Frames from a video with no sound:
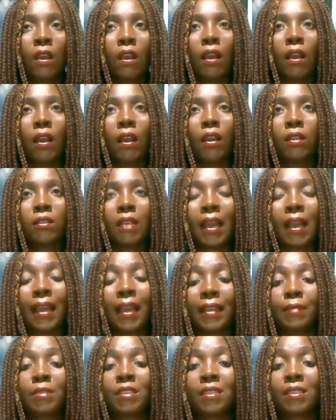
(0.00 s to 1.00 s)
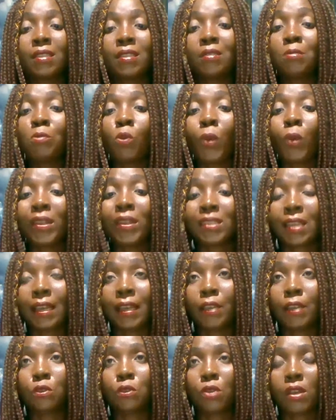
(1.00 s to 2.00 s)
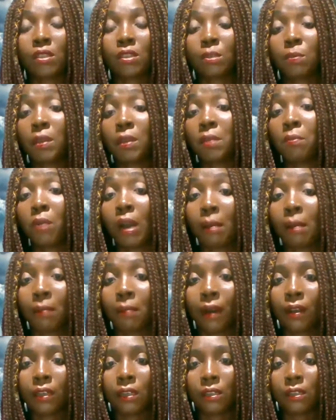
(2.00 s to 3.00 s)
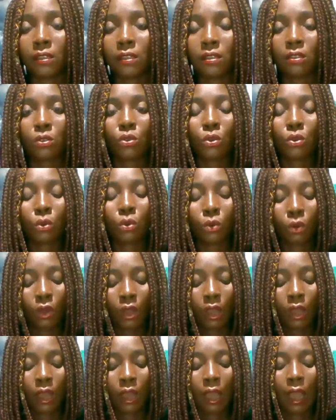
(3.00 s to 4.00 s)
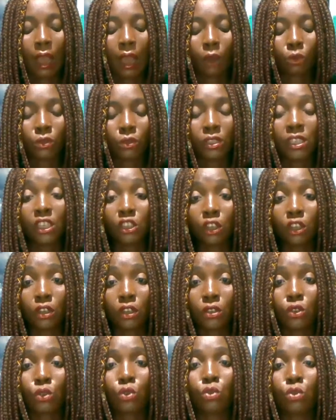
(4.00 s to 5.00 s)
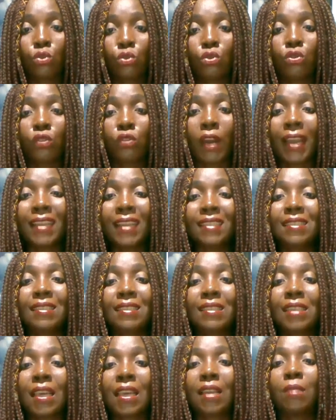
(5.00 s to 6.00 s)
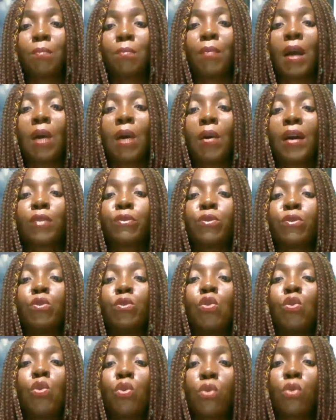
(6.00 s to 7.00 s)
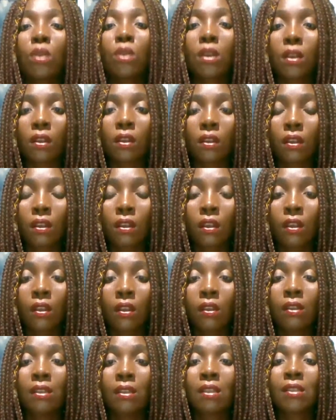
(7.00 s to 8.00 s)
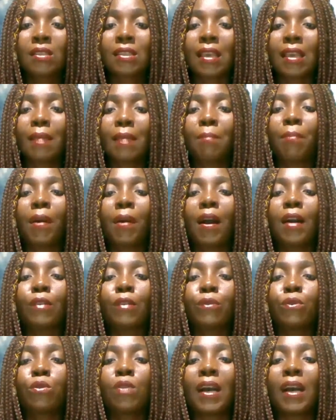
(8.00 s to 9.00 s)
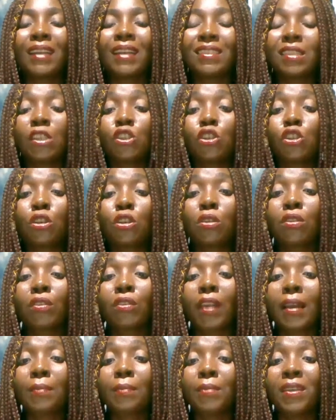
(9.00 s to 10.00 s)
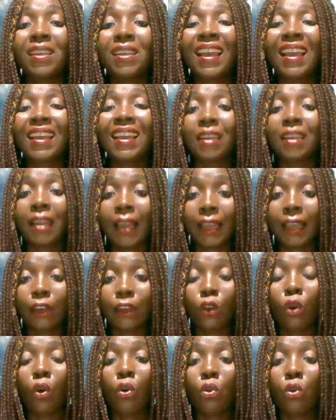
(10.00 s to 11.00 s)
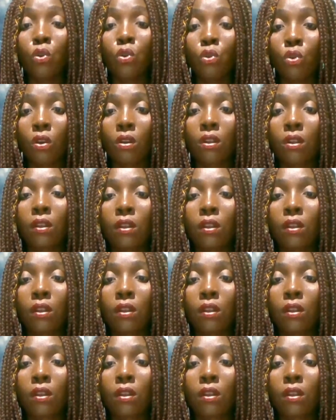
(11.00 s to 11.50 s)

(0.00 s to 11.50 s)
and I still went ahead to explain more about lists. So I will need us to write 10 powerful hook, 10 powerful attention grabbing headline or hook